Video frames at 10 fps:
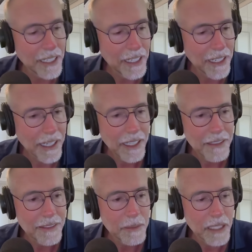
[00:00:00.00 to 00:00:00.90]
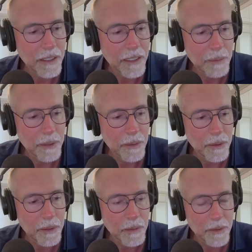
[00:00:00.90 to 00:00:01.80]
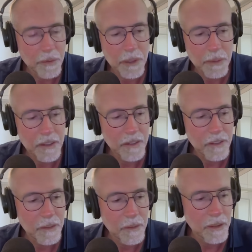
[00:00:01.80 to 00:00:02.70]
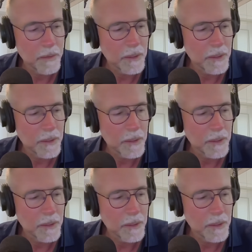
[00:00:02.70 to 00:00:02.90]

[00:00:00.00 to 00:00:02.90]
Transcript: And I somehow ended up in a room. I mean, it was me and my sister in a room.